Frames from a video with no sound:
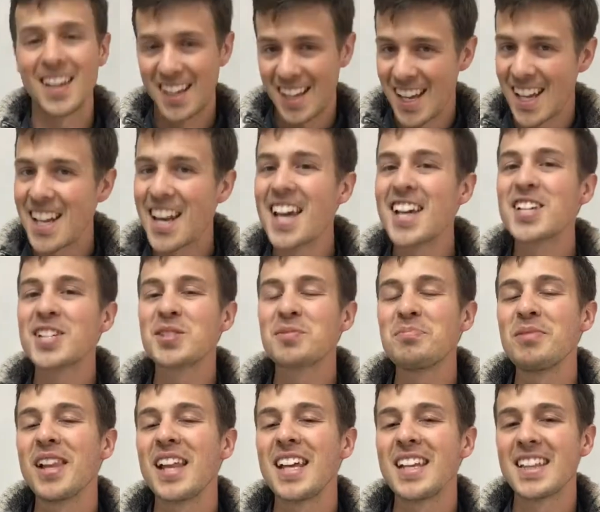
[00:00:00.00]
and
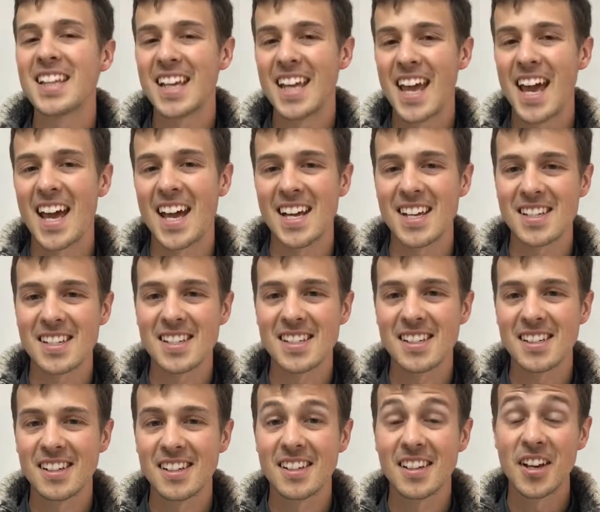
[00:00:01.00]
explain the
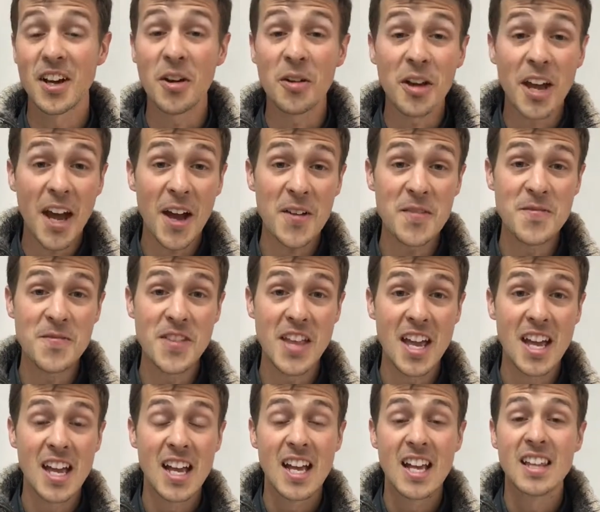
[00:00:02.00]
case. Okay?
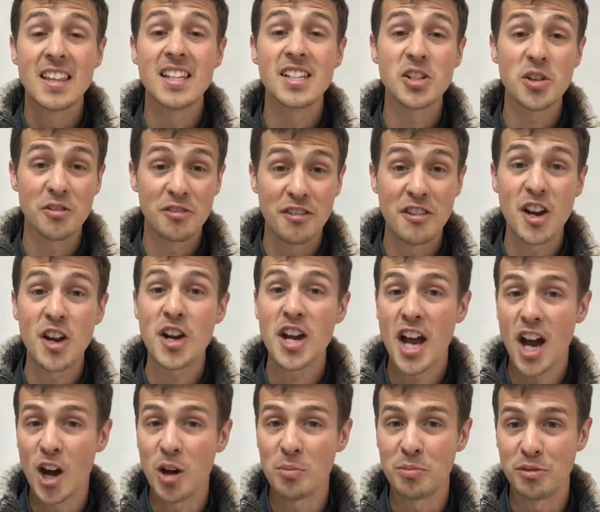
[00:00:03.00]
These are very
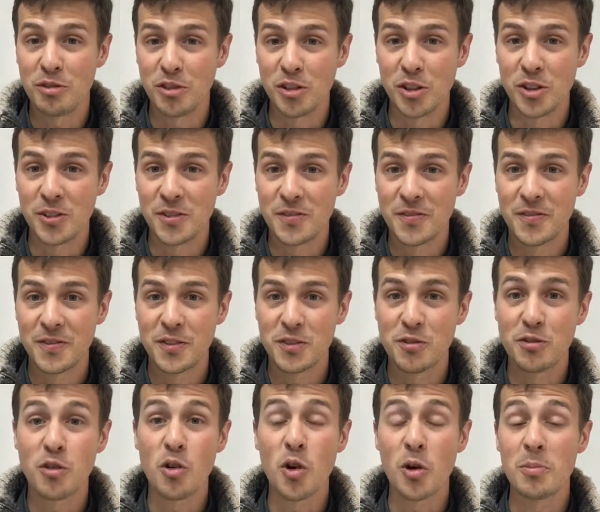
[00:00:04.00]
helpful
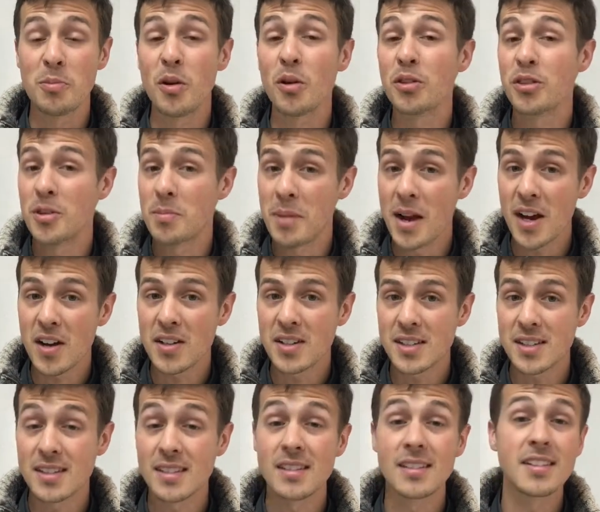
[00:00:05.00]
for both the
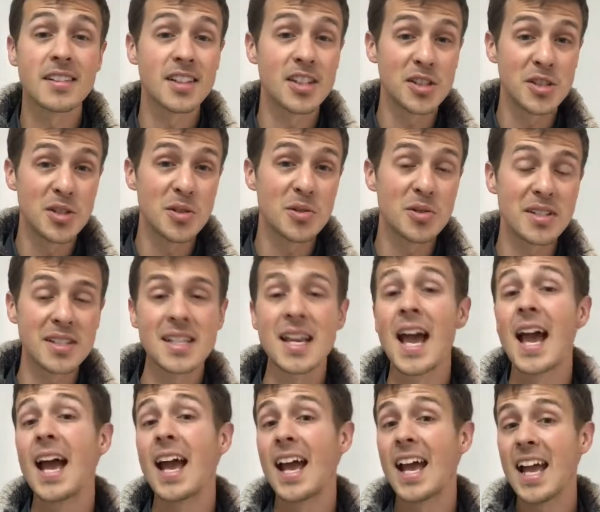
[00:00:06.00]
parents, the students,
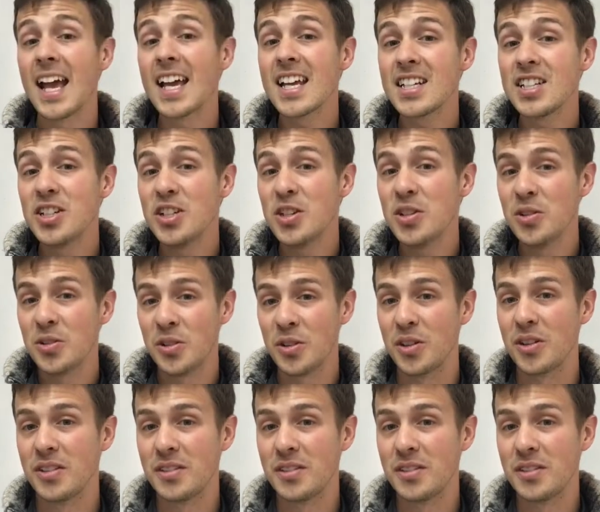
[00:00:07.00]
and you.